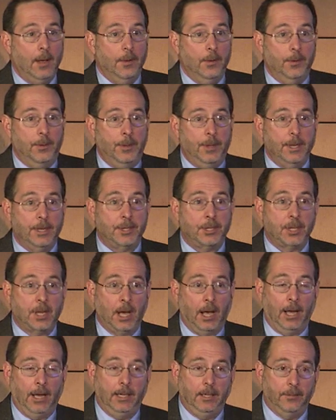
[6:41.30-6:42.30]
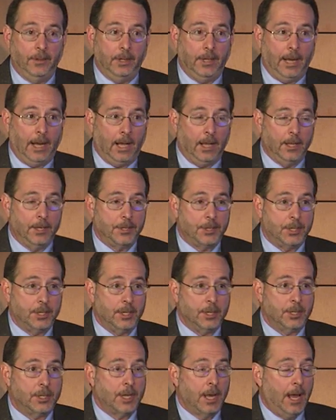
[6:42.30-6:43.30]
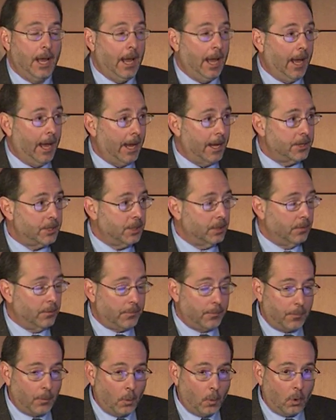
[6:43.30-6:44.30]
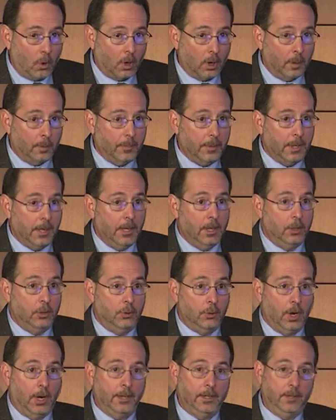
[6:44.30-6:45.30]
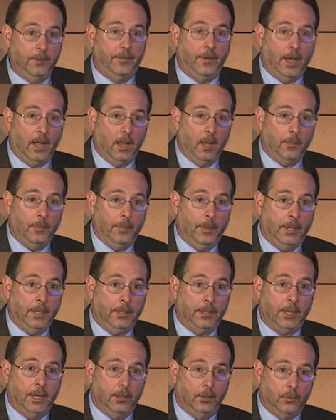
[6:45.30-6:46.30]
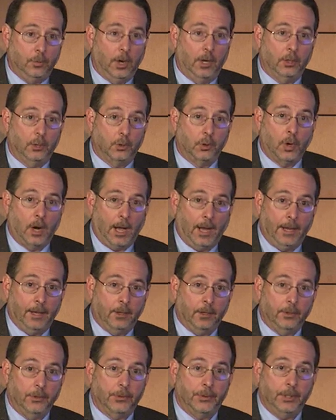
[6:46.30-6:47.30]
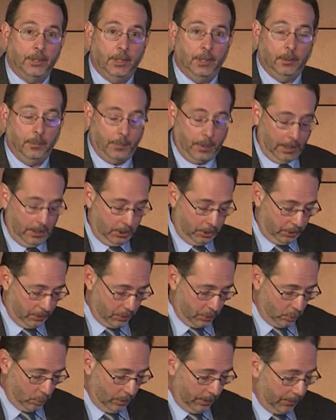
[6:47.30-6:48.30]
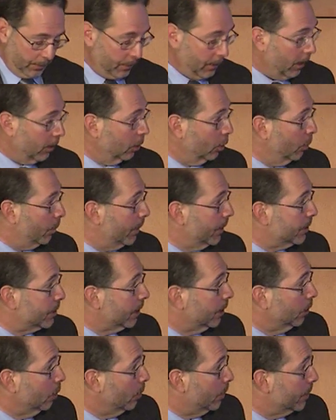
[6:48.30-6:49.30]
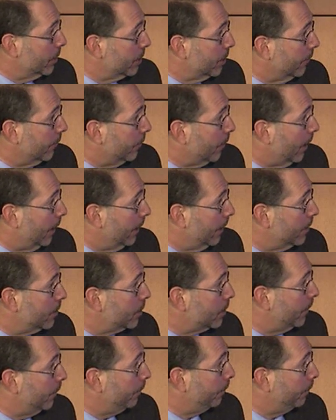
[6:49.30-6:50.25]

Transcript: this kind of analysis has informed drug development and drug trials in patients with lupus and lupus nephritis.